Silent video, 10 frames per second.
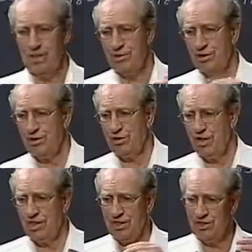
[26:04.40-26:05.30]
I'm going to
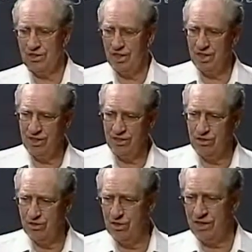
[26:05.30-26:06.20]
try and tie the
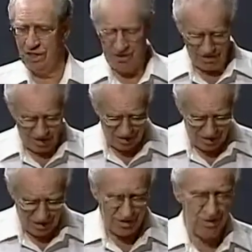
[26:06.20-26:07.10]
two together,
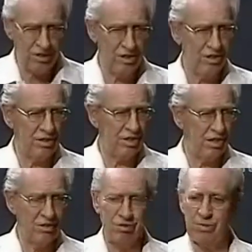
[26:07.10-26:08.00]
that this is
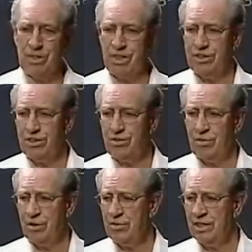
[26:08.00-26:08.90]
that tribulation
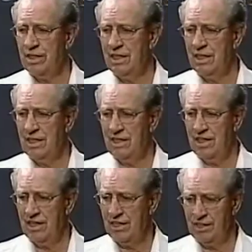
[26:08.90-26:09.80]
remnant
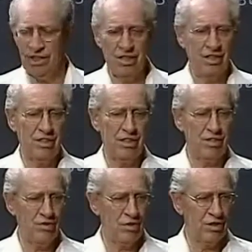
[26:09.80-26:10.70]
that Isaiah
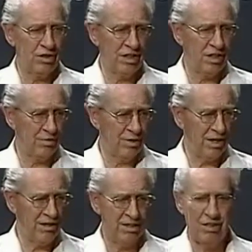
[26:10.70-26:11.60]
is foretelling
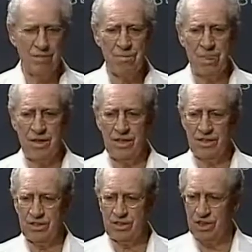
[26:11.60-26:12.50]
back there
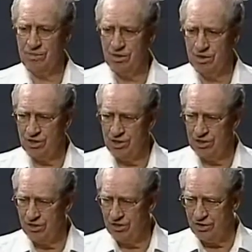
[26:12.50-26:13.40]
in chapter
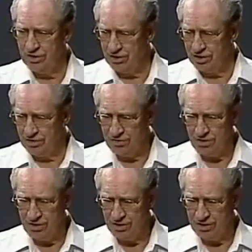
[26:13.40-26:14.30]
63,
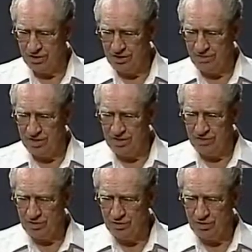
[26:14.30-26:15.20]
64, 65,
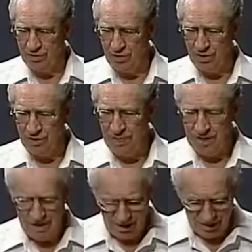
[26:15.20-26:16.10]
and so forth.
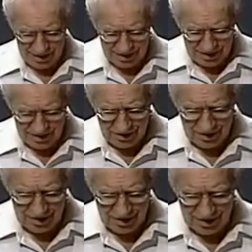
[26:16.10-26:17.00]
All right, now
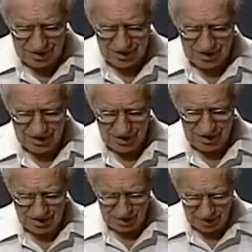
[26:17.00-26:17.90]
then, this
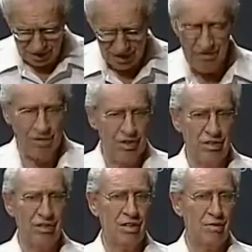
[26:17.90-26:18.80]
is what I
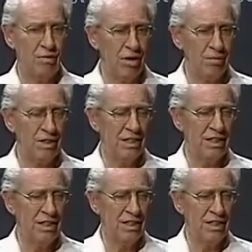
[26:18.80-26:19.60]
feel, the remnant